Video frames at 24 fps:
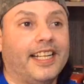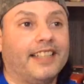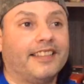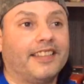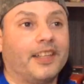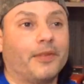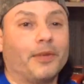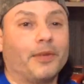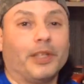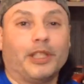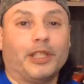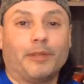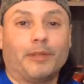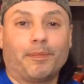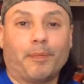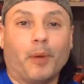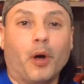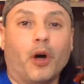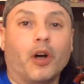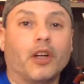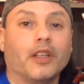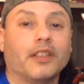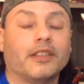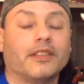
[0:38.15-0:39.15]
It's a
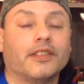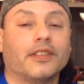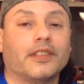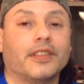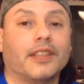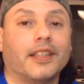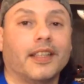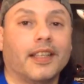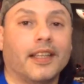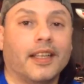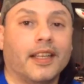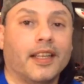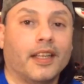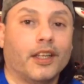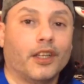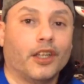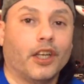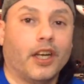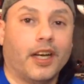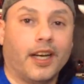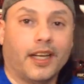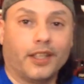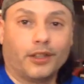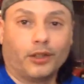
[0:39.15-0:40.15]
response
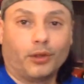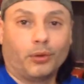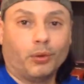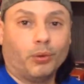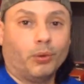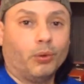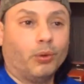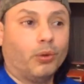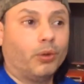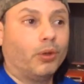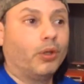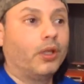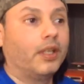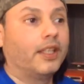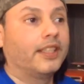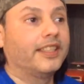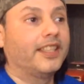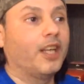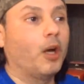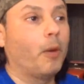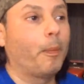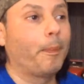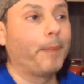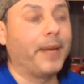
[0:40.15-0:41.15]
to
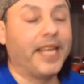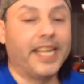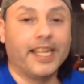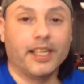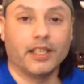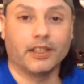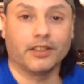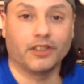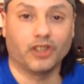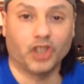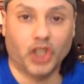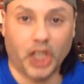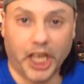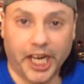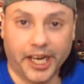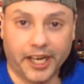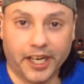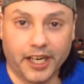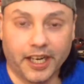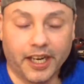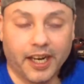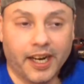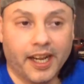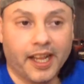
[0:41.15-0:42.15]
the opinions
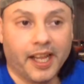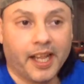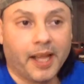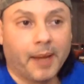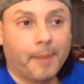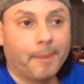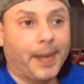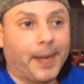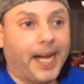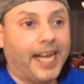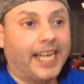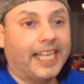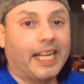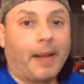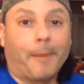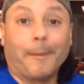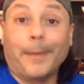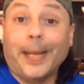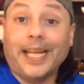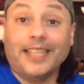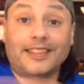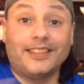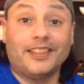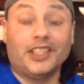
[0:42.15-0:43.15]
shared by an
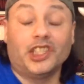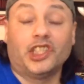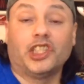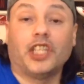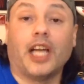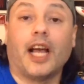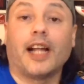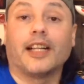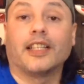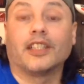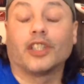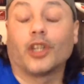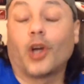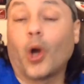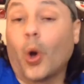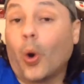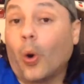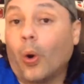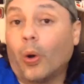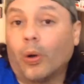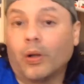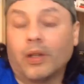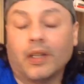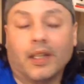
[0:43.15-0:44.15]
amazing channel
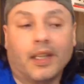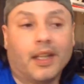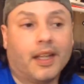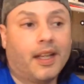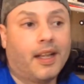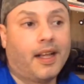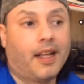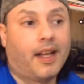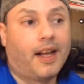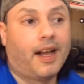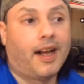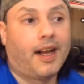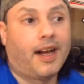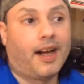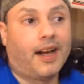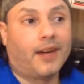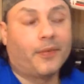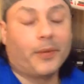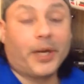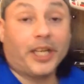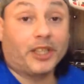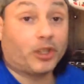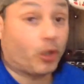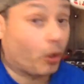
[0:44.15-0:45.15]
called
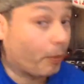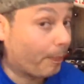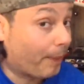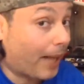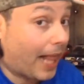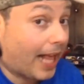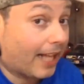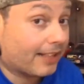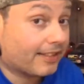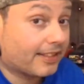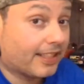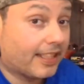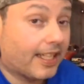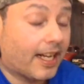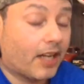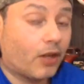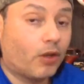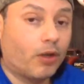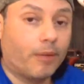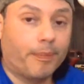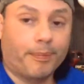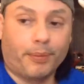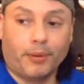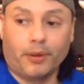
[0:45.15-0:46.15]
Retroblasting. I'm
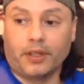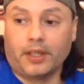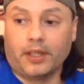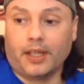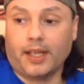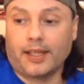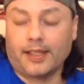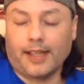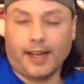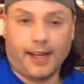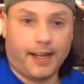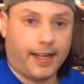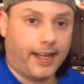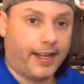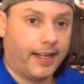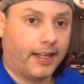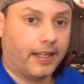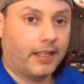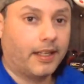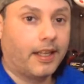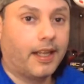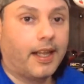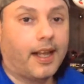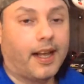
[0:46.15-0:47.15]
gonna put the
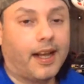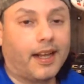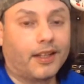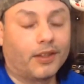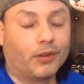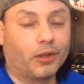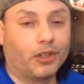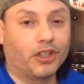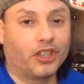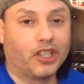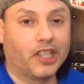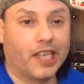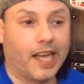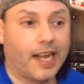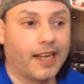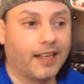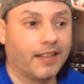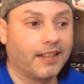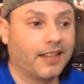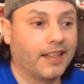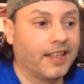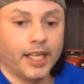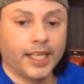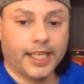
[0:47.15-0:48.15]
link to his
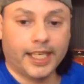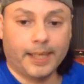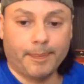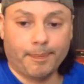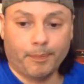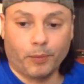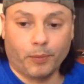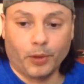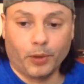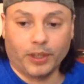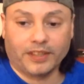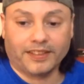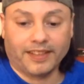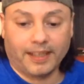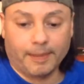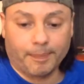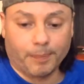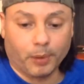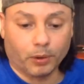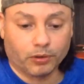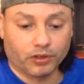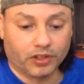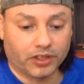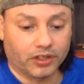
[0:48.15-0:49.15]
channel. He recently
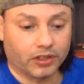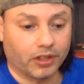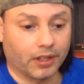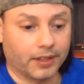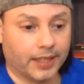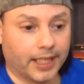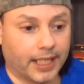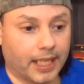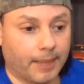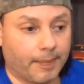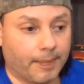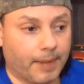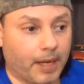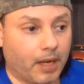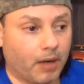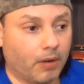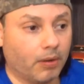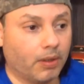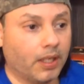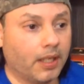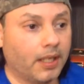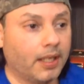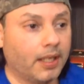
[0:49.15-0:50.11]
posted something about